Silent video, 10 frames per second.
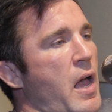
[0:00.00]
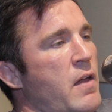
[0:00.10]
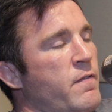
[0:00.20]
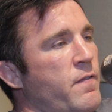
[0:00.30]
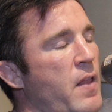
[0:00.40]

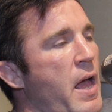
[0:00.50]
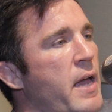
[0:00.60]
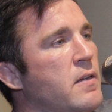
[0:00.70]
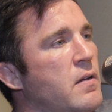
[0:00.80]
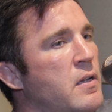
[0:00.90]
And
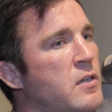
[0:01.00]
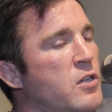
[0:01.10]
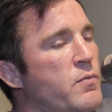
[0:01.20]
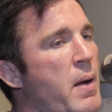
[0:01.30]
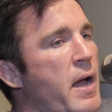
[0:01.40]
flags and
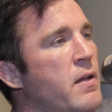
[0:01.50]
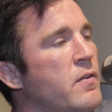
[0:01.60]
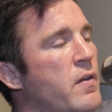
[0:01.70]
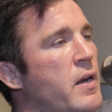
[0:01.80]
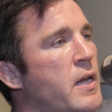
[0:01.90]

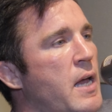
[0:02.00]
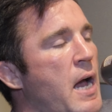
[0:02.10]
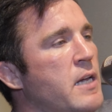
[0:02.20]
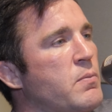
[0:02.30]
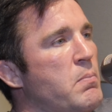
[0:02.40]
smiles and a
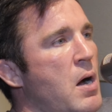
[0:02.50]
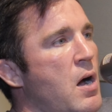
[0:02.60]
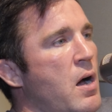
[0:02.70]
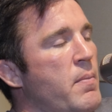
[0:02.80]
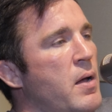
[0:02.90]
guy's
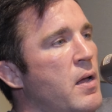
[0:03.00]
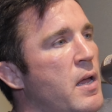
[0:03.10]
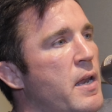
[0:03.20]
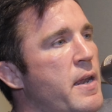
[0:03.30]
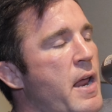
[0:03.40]
mom
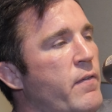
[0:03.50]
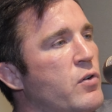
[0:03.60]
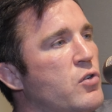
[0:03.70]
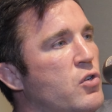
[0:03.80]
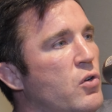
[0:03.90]

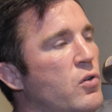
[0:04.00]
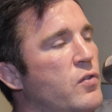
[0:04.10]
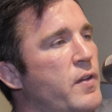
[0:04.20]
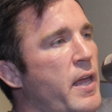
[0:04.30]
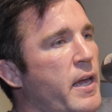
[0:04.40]
never
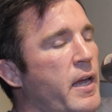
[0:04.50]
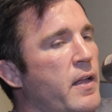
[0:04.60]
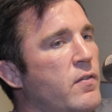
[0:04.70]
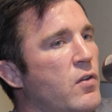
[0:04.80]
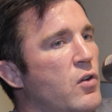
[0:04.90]
sold
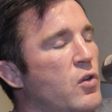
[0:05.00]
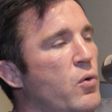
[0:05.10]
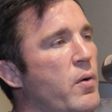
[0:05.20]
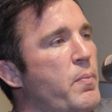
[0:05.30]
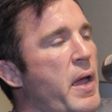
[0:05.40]
tickets
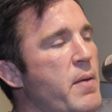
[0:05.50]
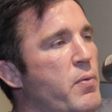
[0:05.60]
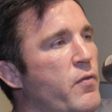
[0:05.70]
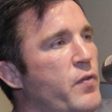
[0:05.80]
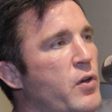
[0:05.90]
to a
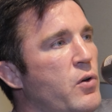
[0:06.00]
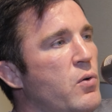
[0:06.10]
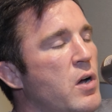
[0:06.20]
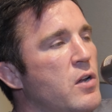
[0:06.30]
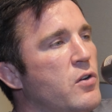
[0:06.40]

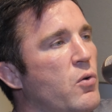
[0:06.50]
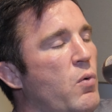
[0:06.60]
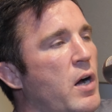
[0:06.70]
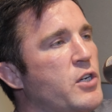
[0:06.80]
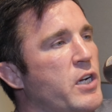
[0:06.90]
pay-per-view to
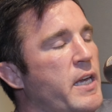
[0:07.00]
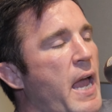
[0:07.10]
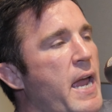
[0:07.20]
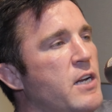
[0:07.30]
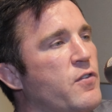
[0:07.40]
watch a
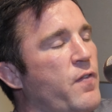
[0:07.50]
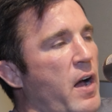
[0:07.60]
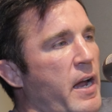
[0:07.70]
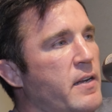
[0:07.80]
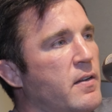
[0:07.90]
cage
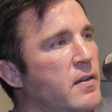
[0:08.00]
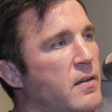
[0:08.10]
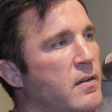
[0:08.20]
fight.